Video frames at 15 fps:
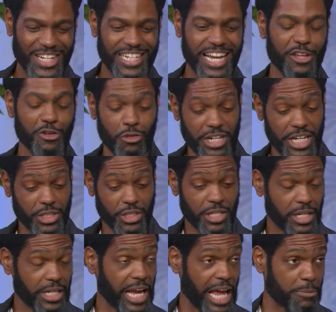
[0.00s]
Now, you're a legend
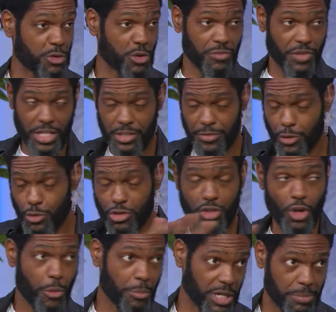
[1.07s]
in the game. You've interviewed
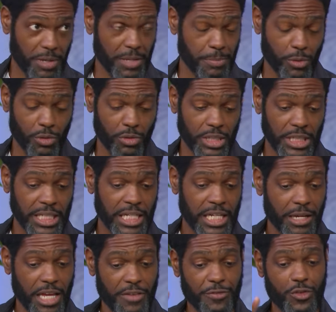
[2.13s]
so many people.
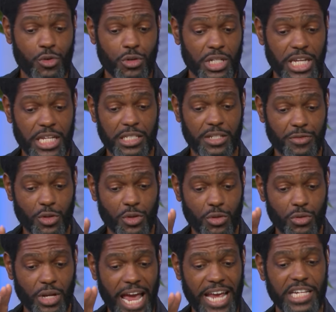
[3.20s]
If you could
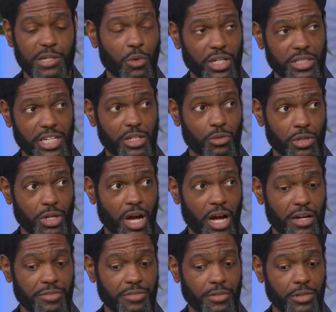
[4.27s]
interview anyone, dead or
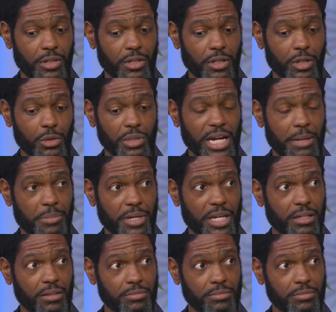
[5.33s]
alive, who would that be?